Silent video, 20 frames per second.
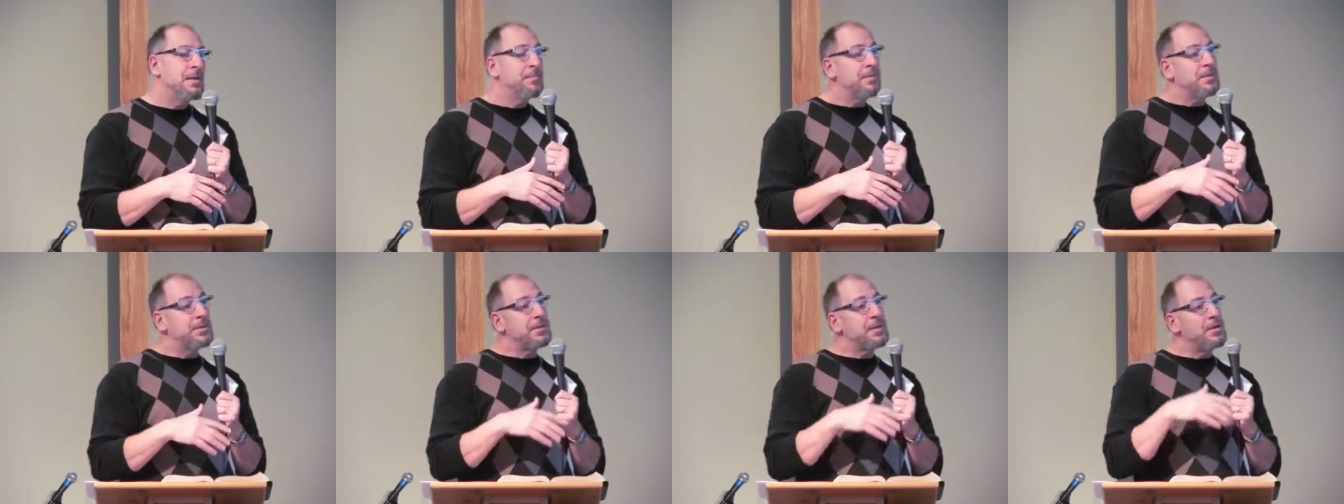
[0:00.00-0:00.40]

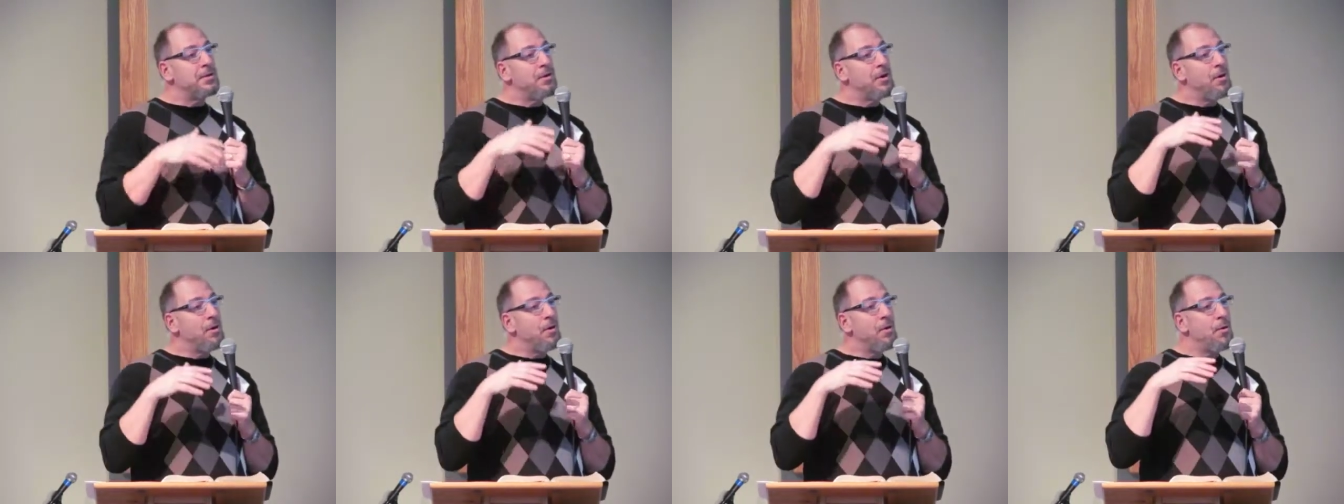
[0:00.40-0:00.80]
but to
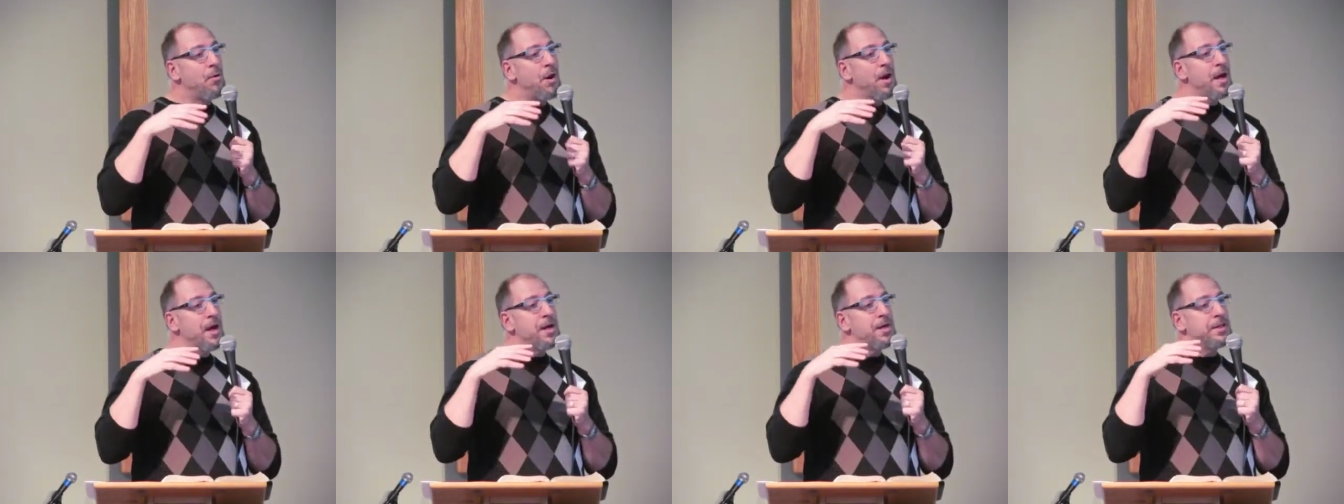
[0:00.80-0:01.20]

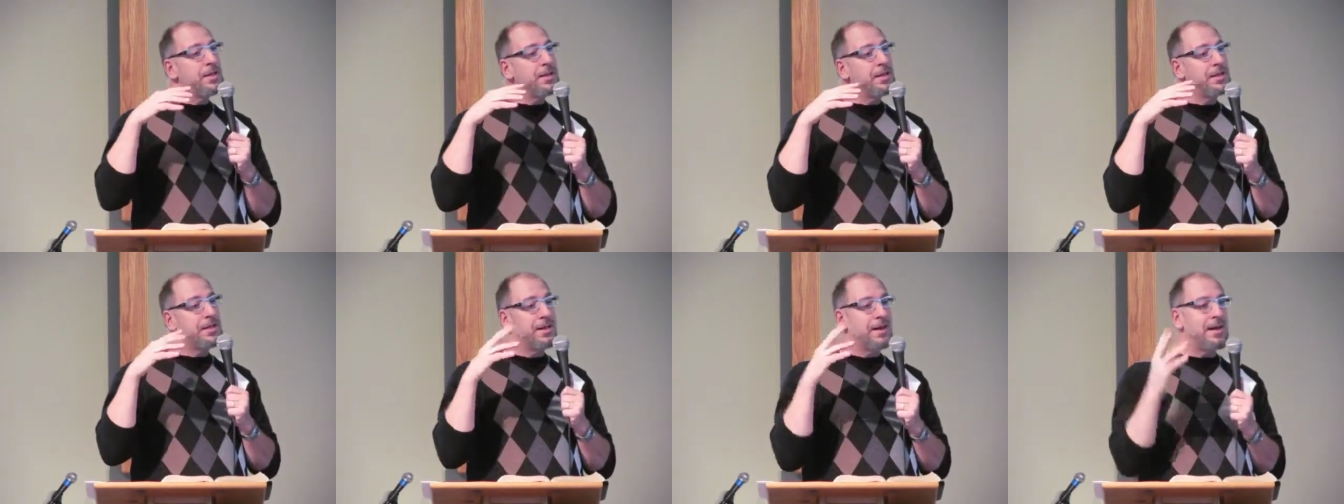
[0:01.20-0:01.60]
know
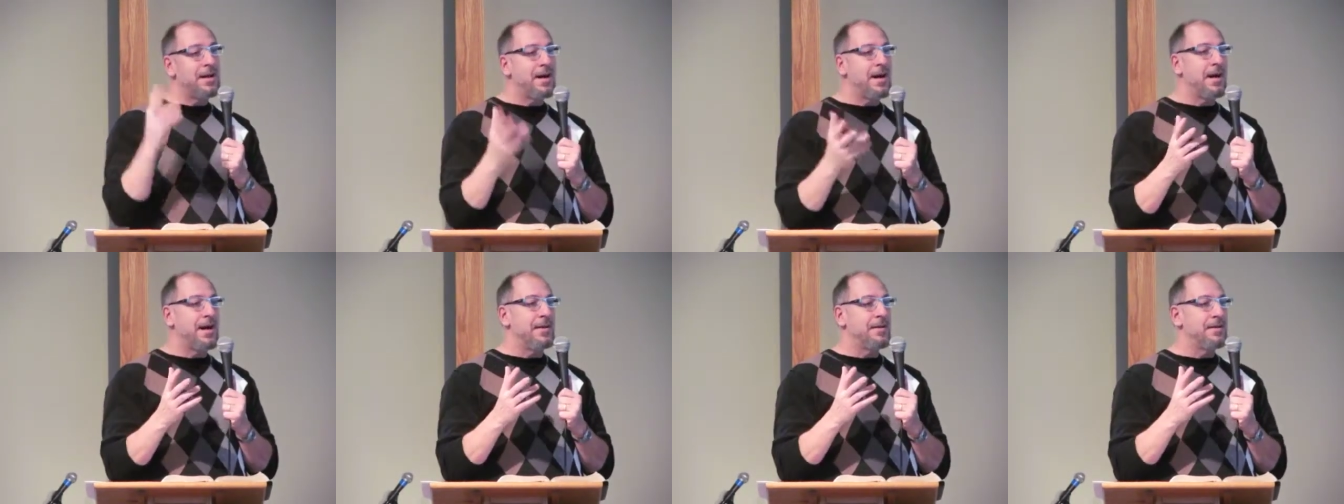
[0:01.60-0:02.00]

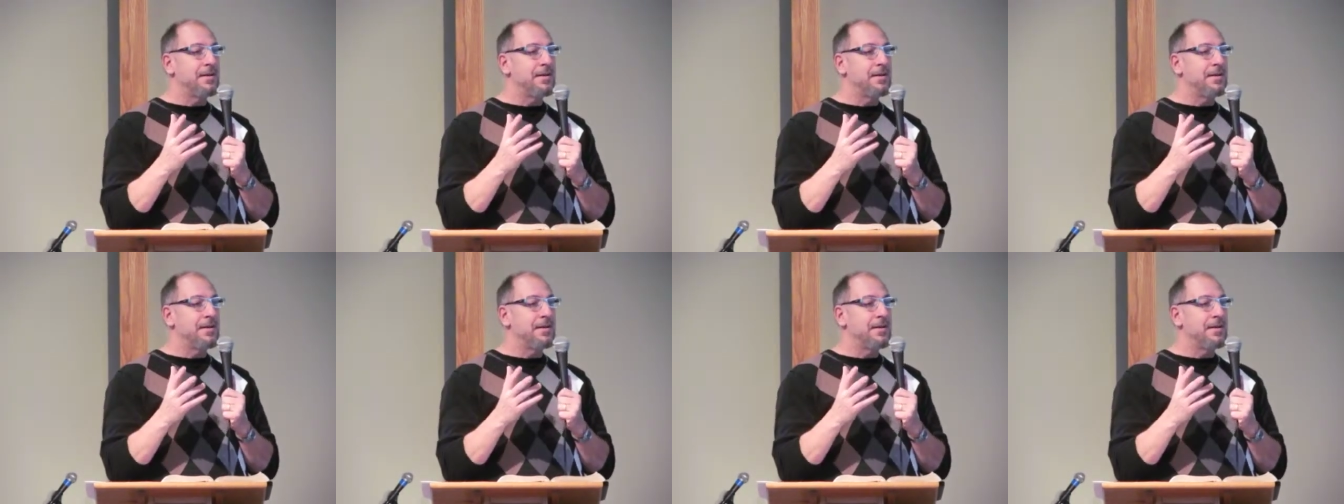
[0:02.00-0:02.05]
God,